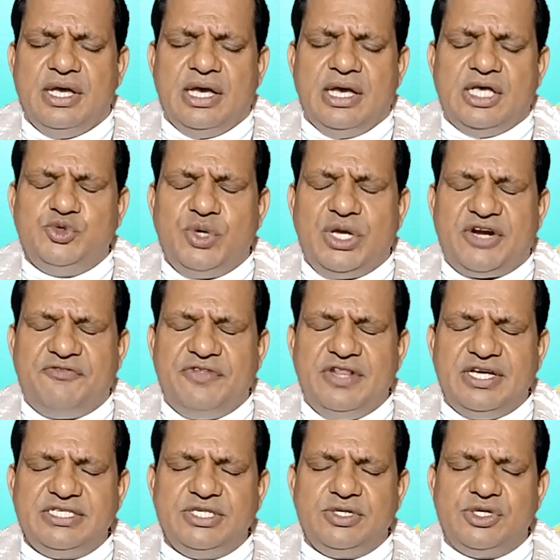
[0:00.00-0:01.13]
As we are
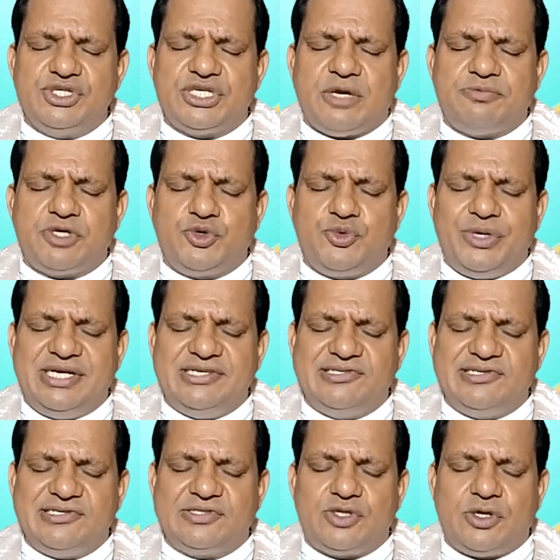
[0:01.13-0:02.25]
reflecting on chapter
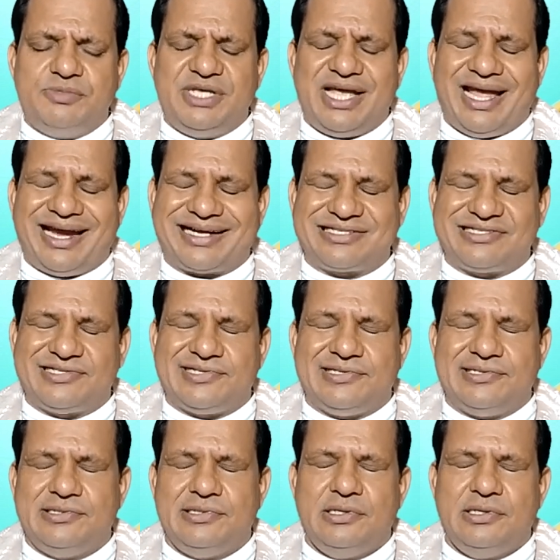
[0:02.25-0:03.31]
26 of the Acts,